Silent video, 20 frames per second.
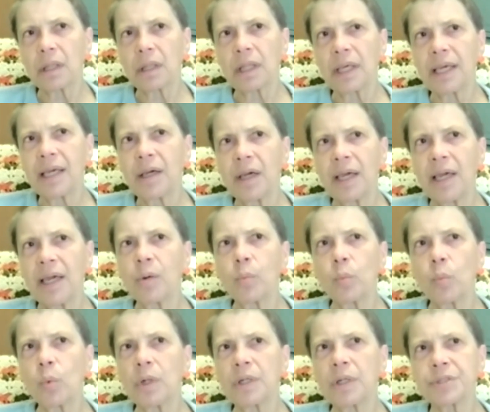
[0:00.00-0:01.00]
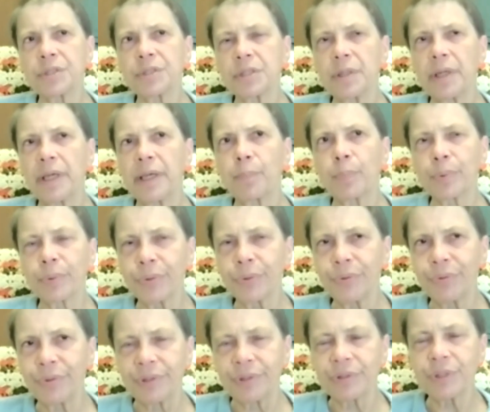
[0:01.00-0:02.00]
it was
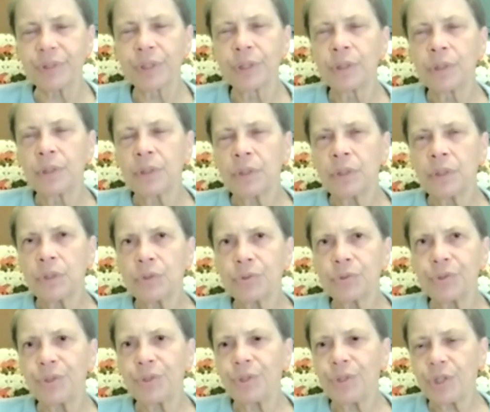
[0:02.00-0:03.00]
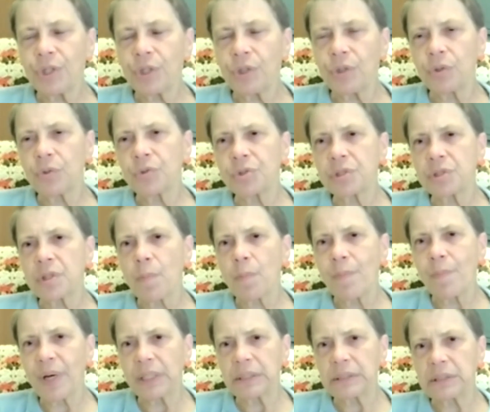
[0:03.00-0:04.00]
prudent to use the
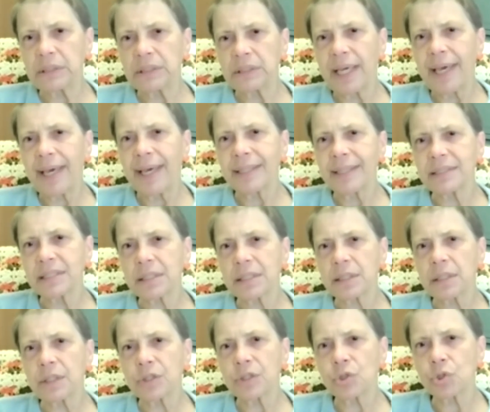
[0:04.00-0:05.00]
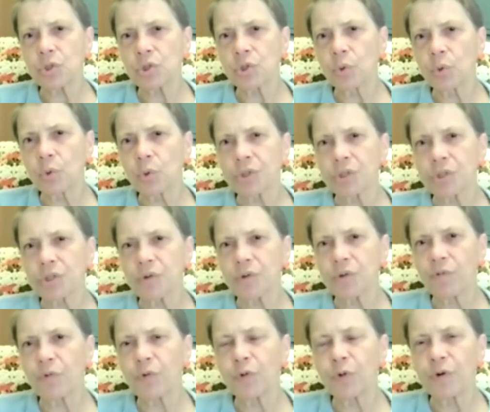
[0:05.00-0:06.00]
button as the source
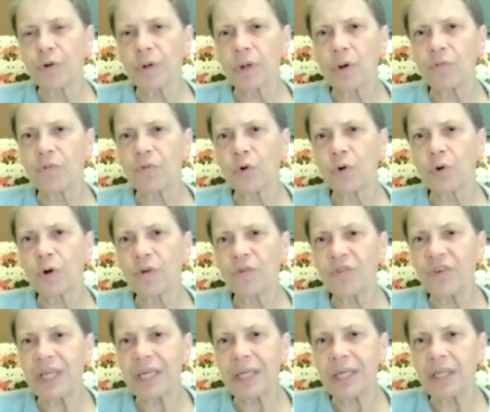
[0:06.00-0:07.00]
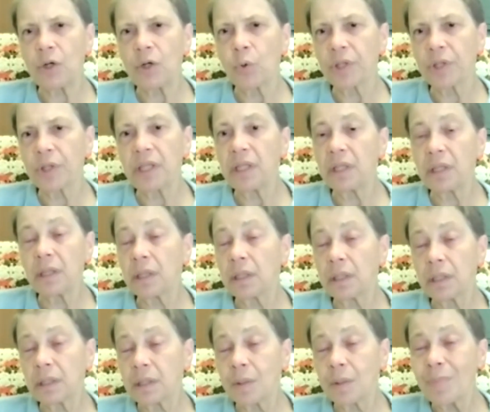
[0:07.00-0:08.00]
for feeding, or
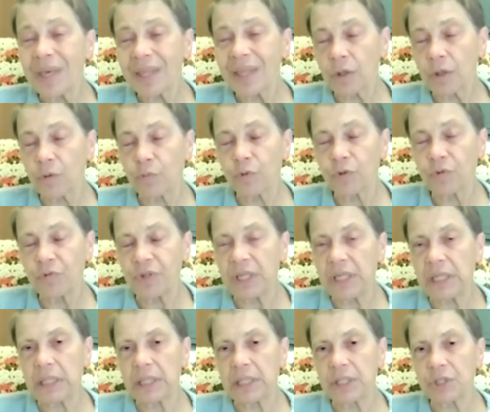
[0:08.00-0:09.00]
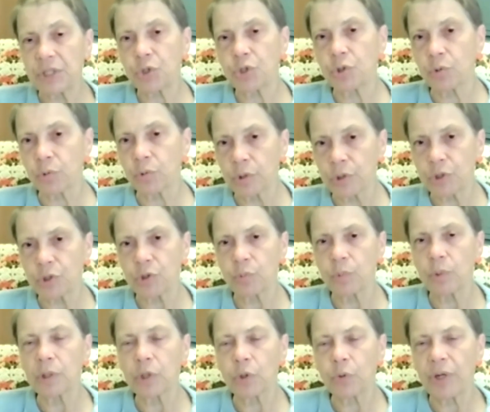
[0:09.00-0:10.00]
the method for feeding these children
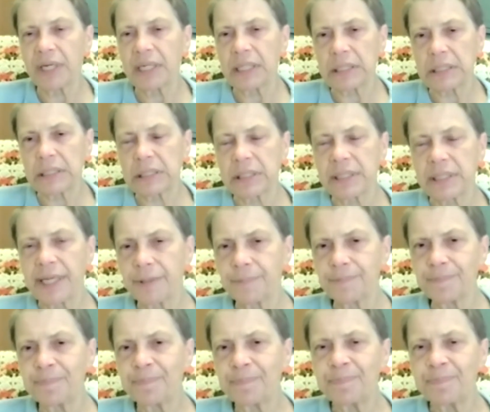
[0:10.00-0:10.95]
to a great extent.